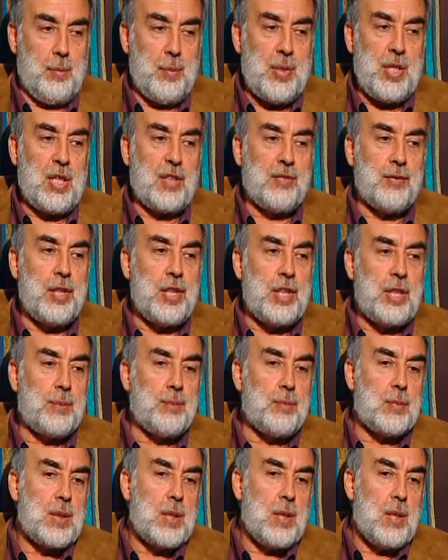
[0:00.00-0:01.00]
being very
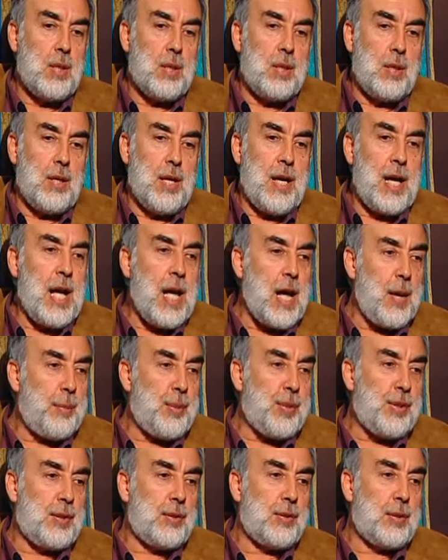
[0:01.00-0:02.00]

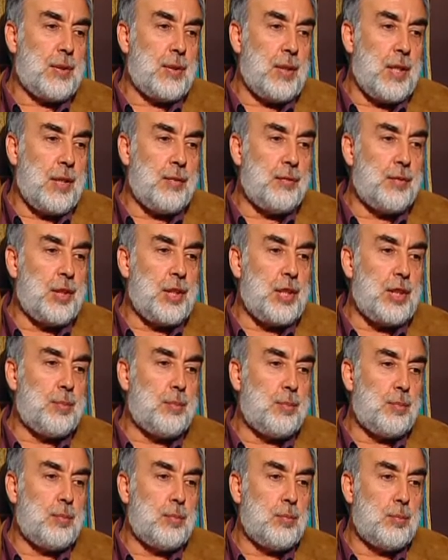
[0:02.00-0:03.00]
happy and very
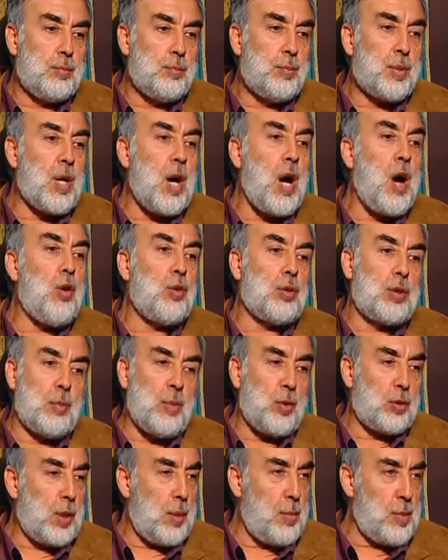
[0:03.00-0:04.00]
proud
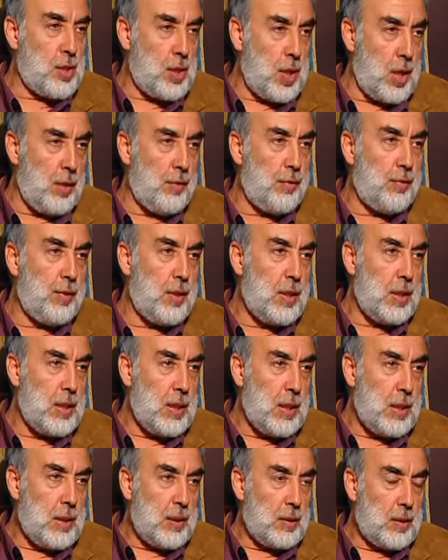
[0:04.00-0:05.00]
about himself
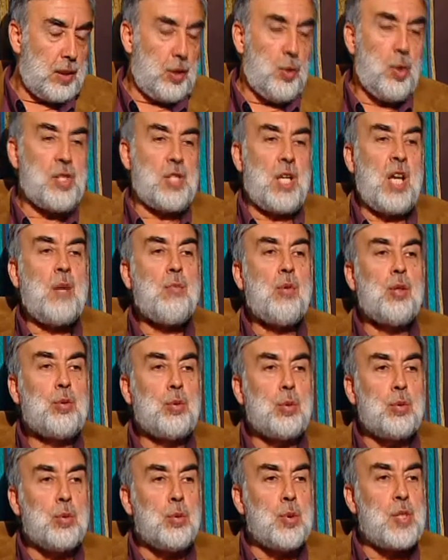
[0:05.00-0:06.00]
that he was able
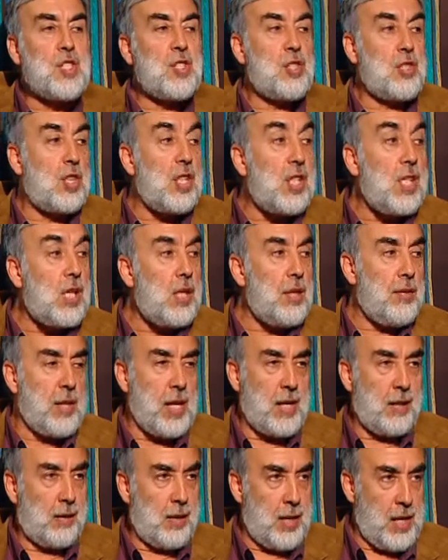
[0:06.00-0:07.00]
to steal
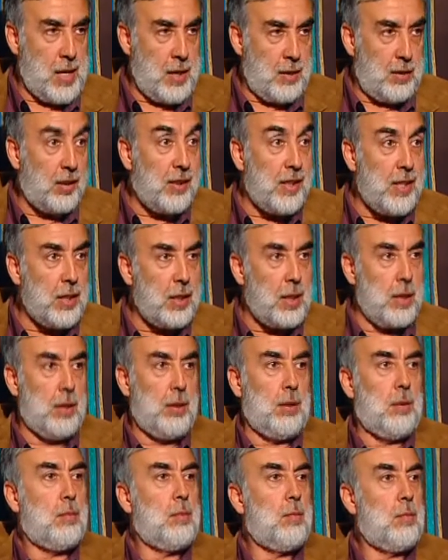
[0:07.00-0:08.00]
that land
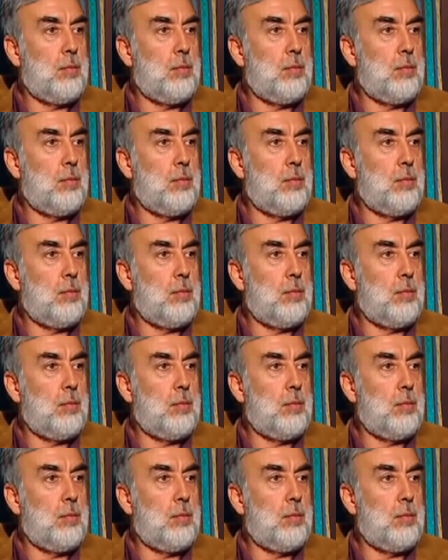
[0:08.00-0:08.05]
legally.